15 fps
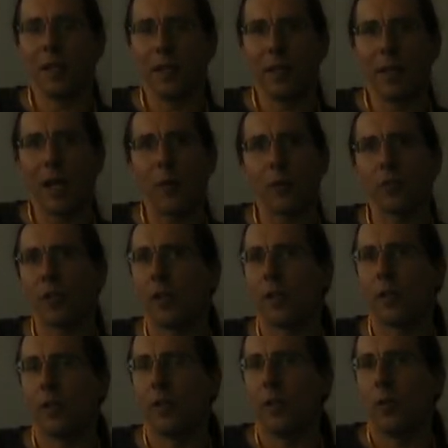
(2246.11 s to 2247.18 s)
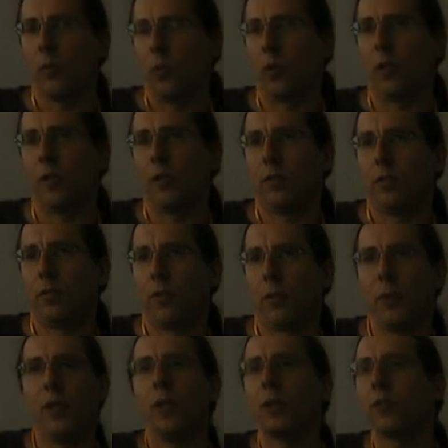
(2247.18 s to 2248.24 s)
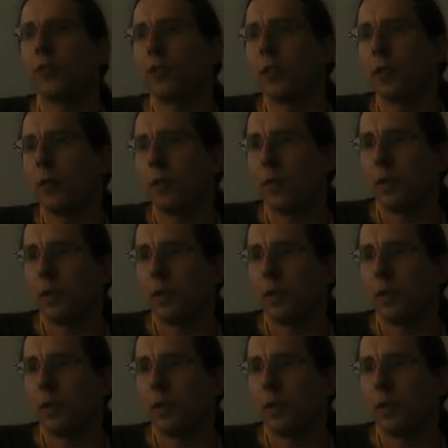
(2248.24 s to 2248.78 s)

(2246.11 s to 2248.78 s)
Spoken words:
And that was like, what, 3 years ago?